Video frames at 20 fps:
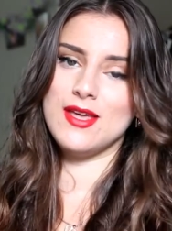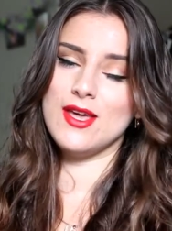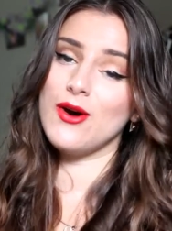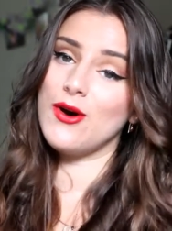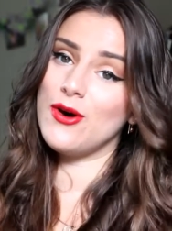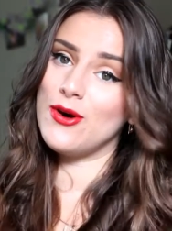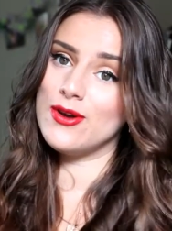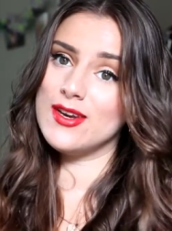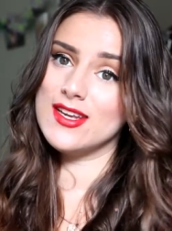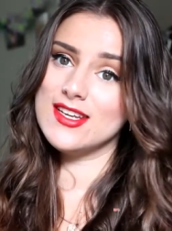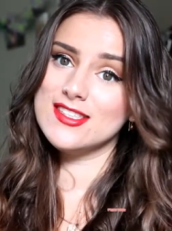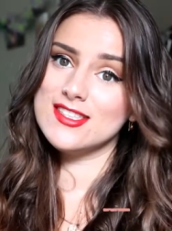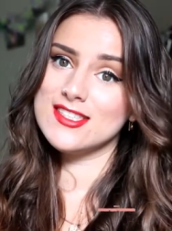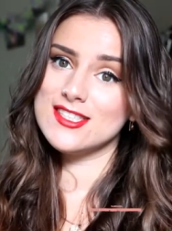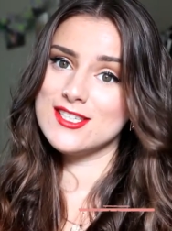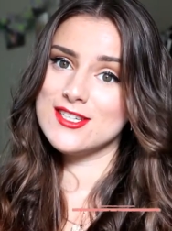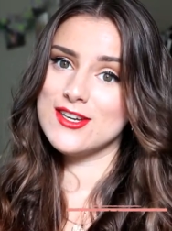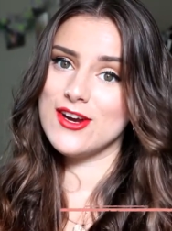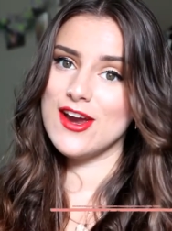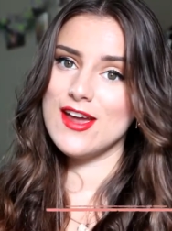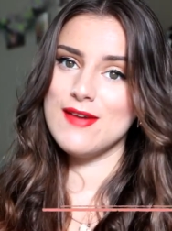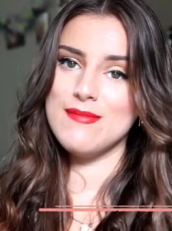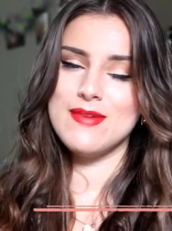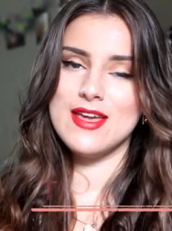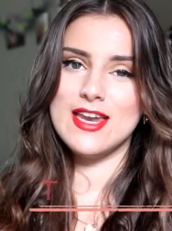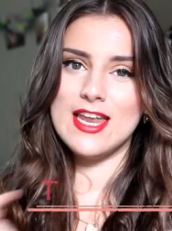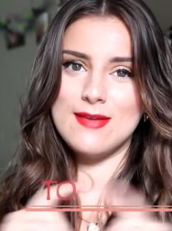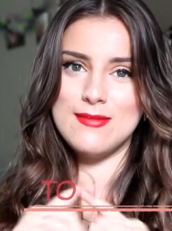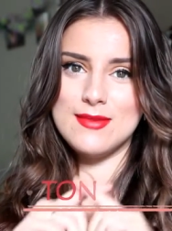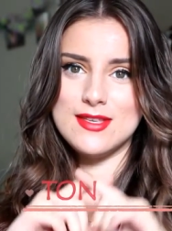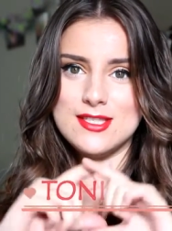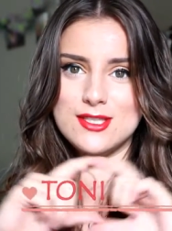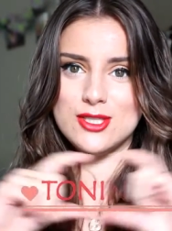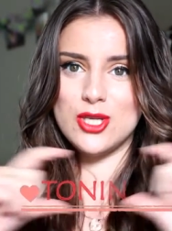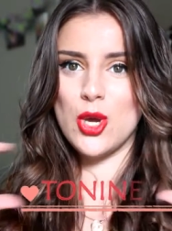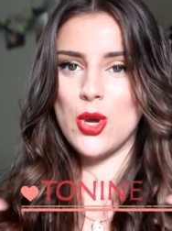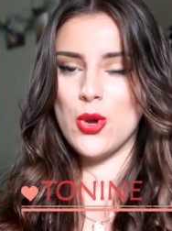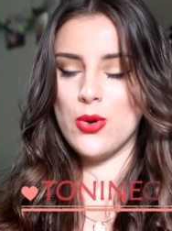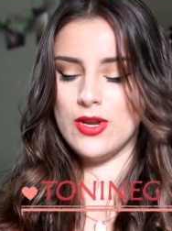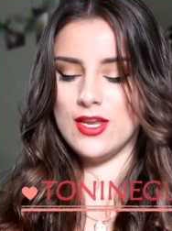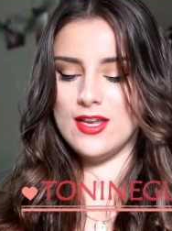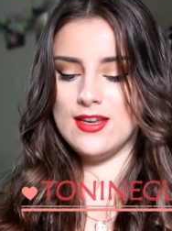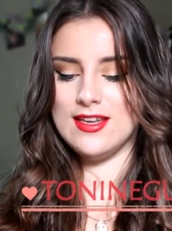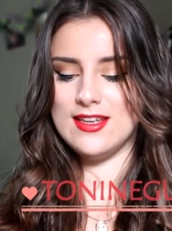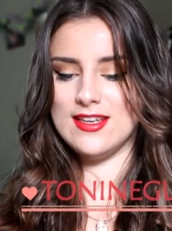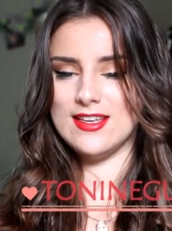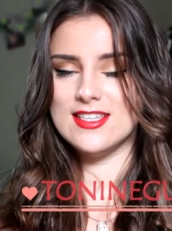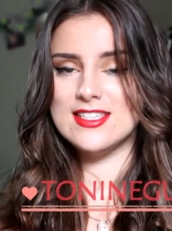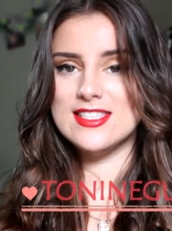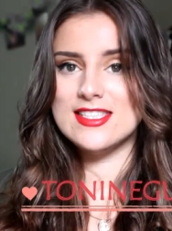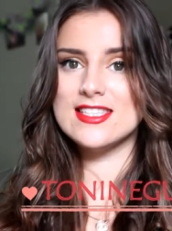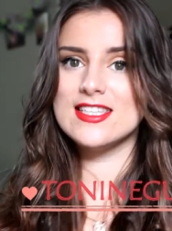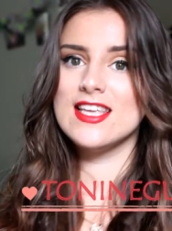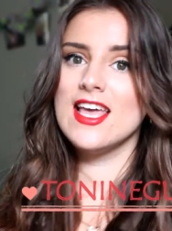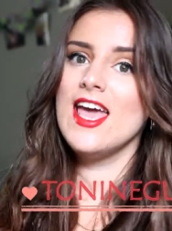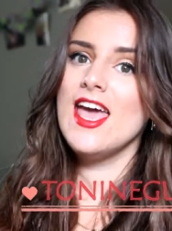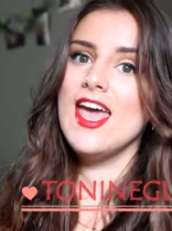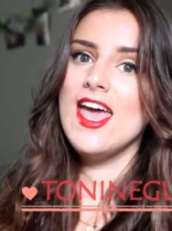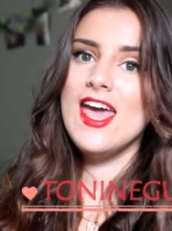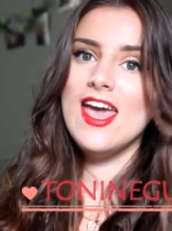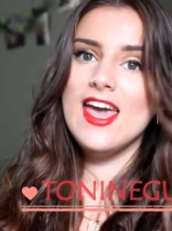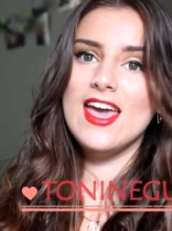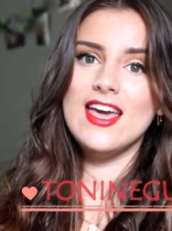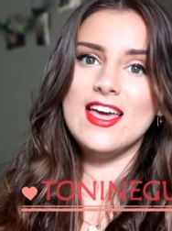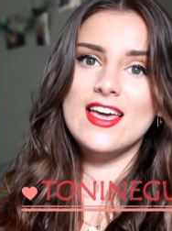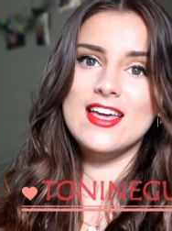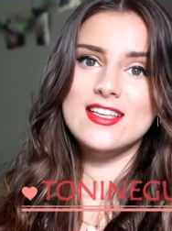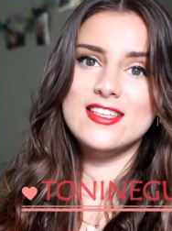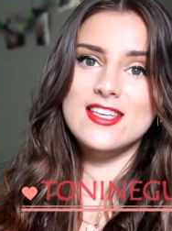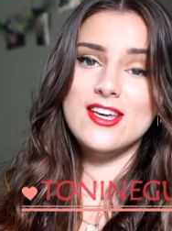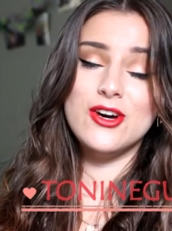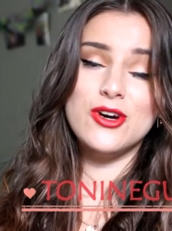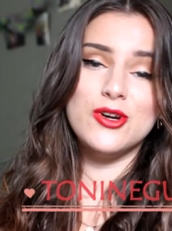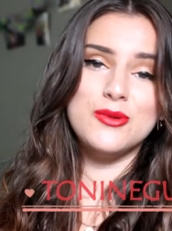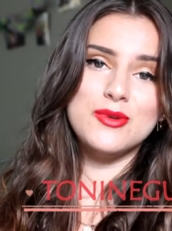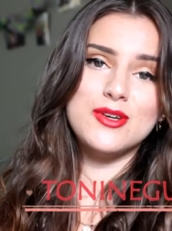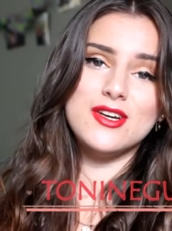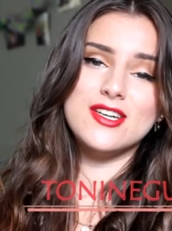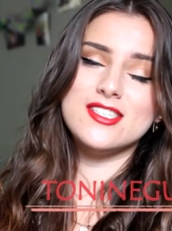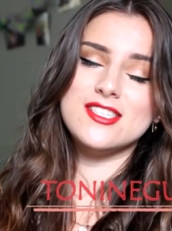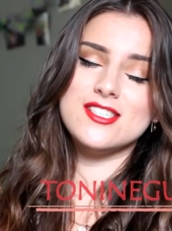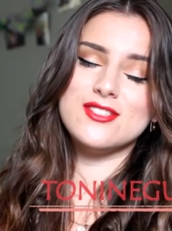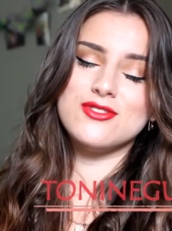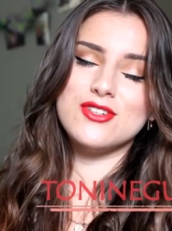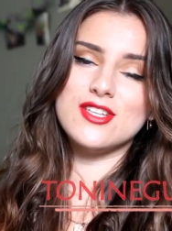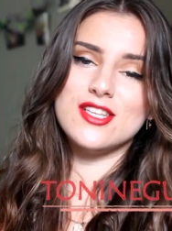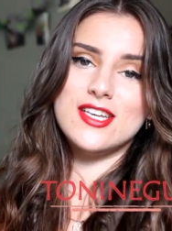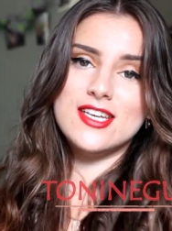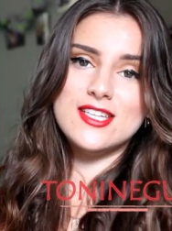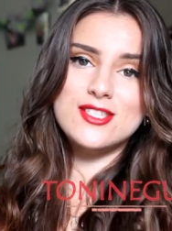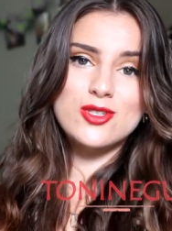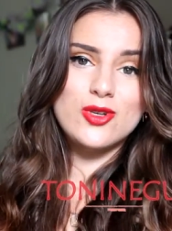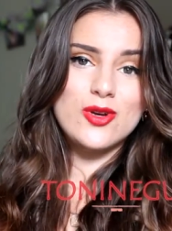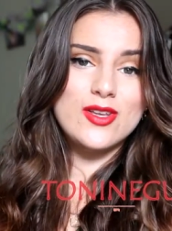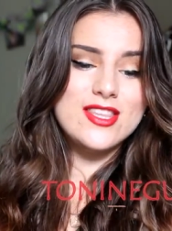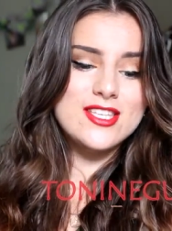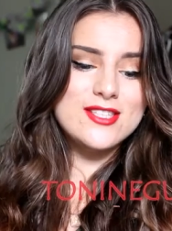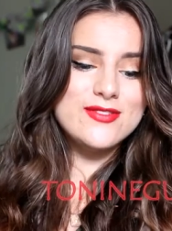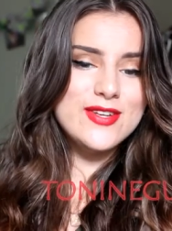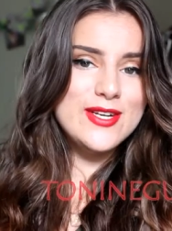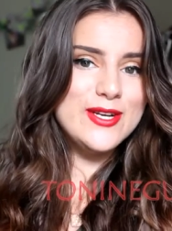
me on Instagram. My name is Toni Negus. And yeah, I hope you guys just really enjoyed this